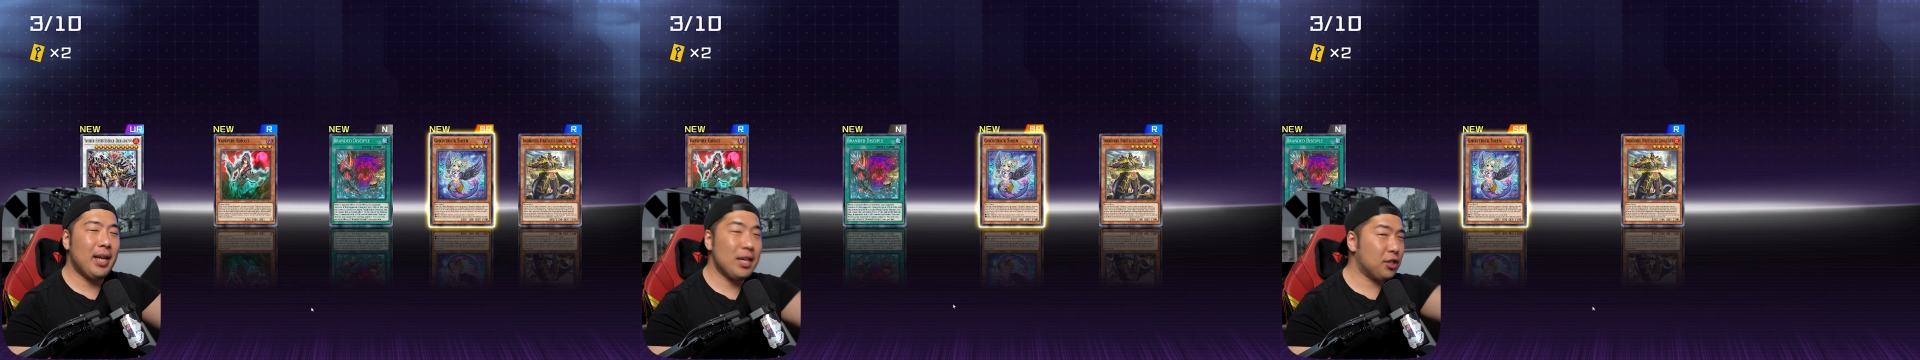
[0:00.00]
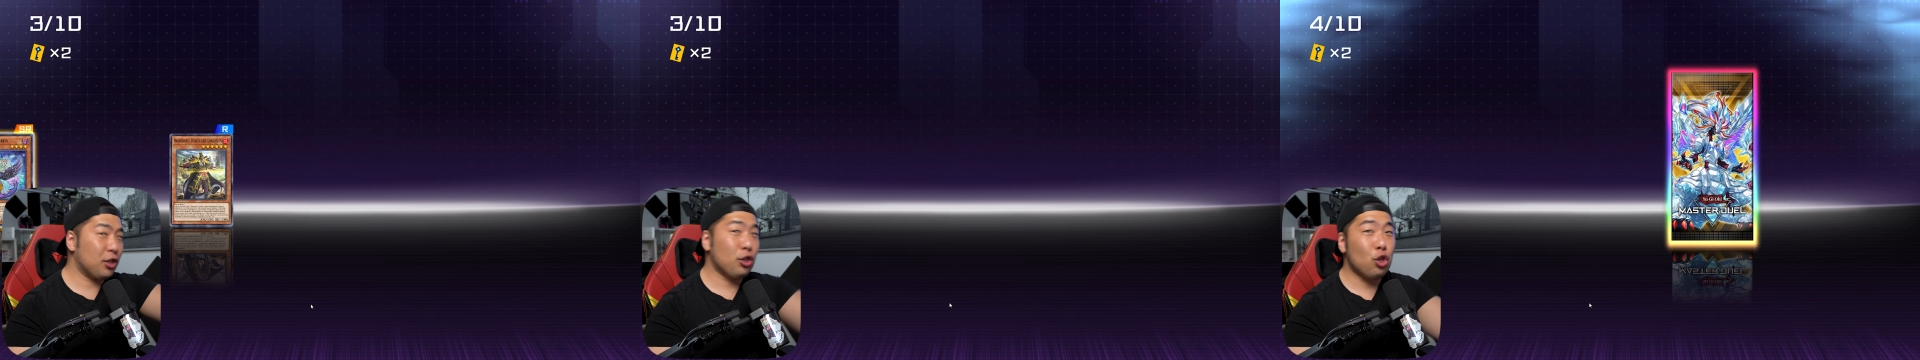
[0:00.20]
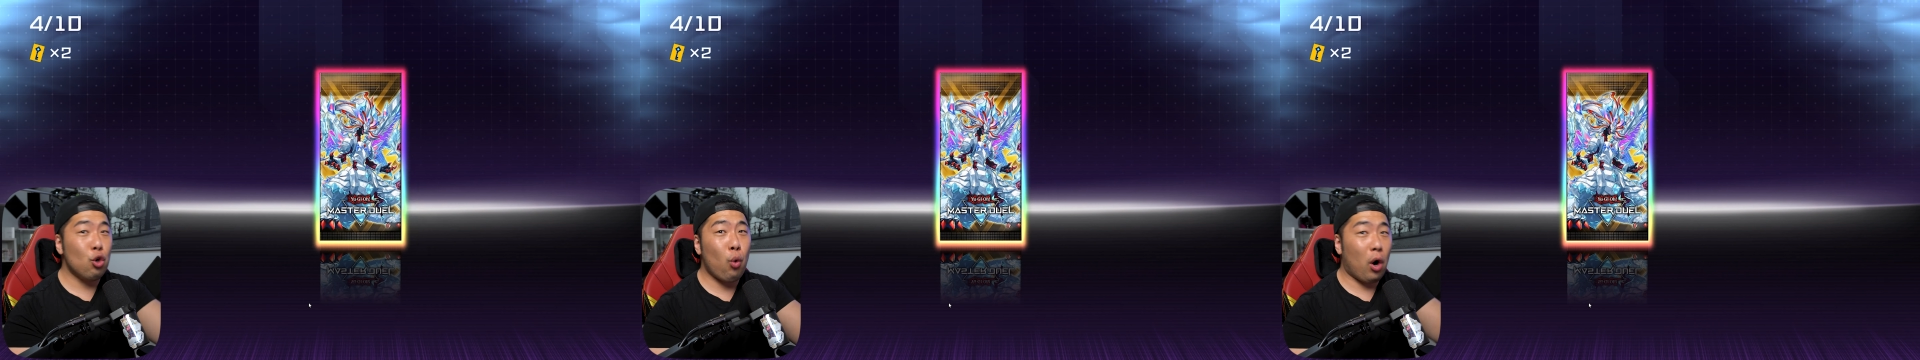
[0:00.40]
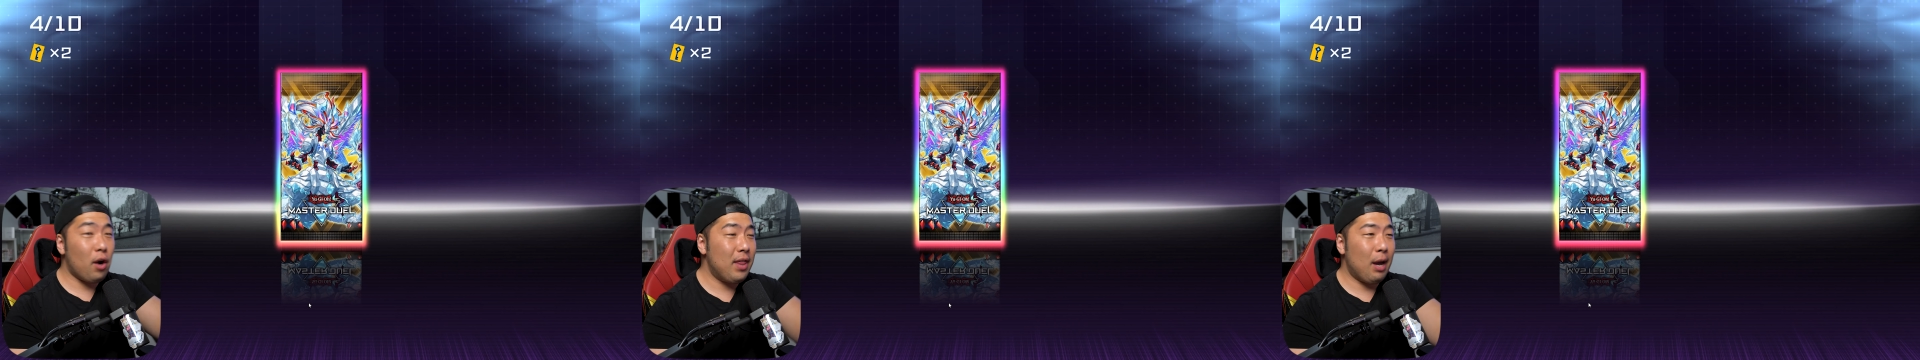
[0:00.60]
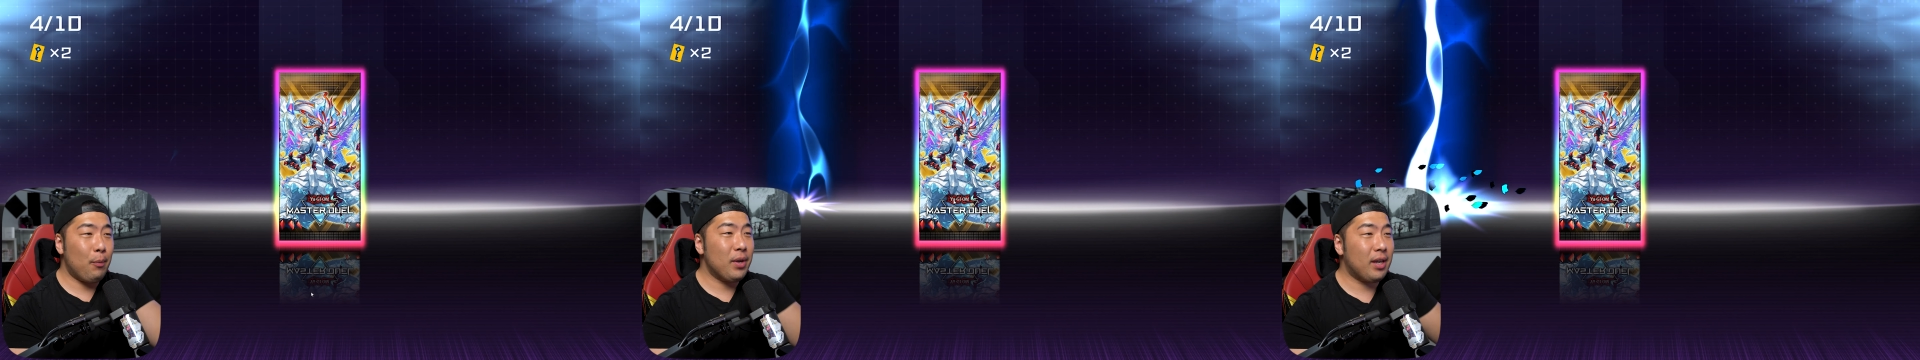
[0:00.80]
It's UR
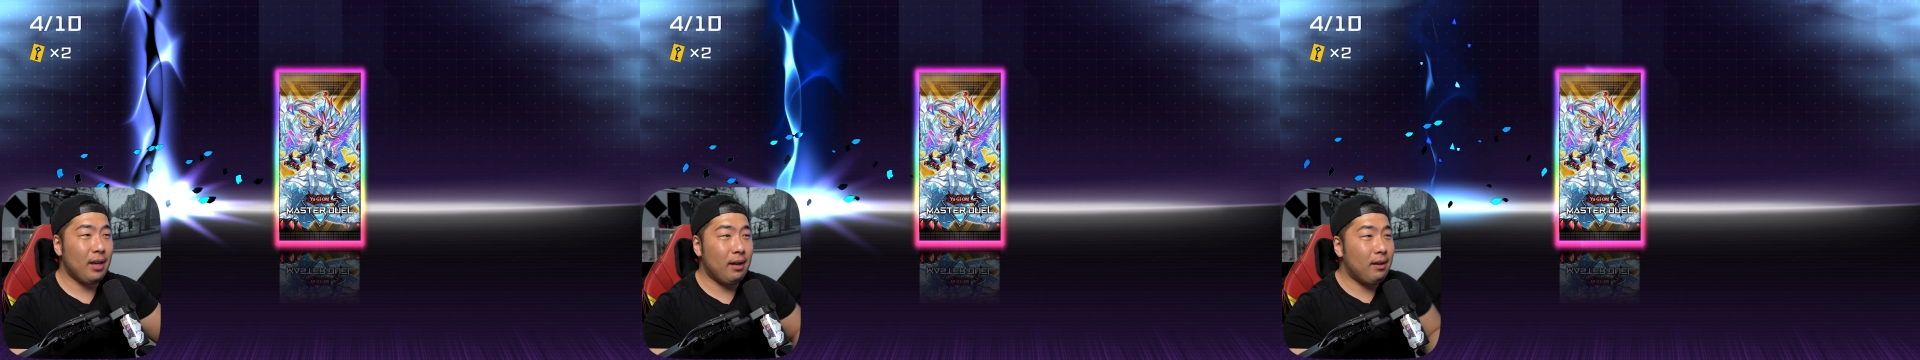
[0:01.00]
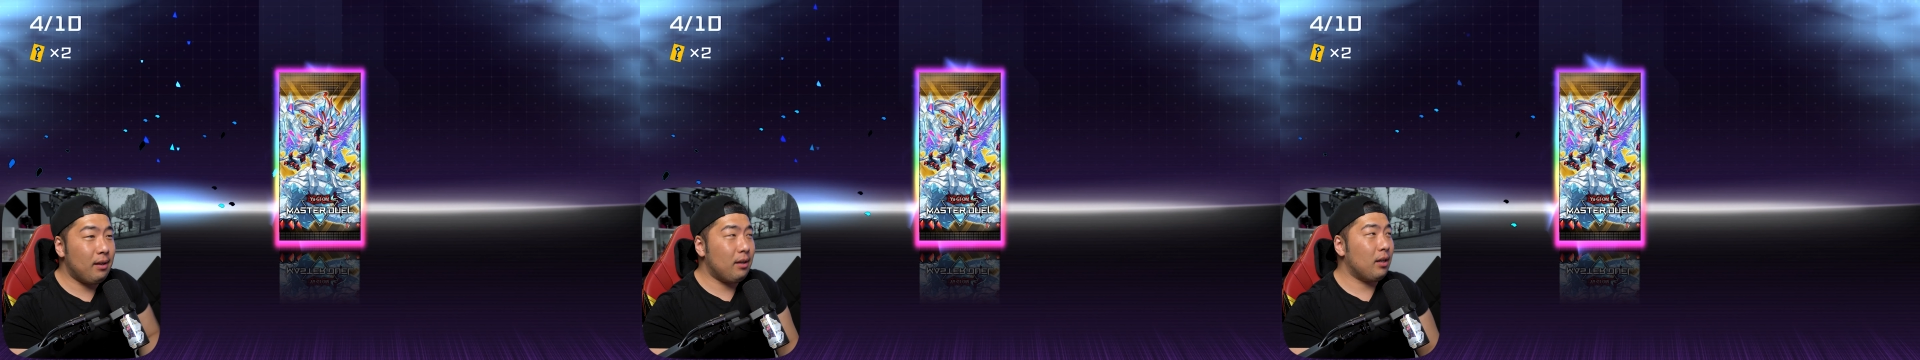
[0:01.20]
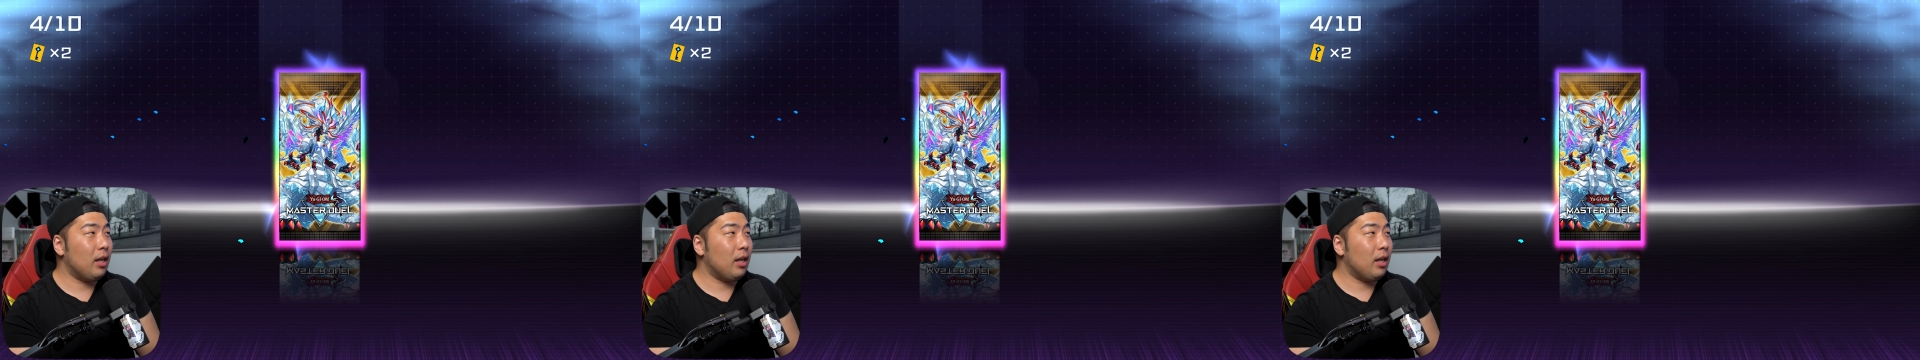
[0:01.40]
that we can,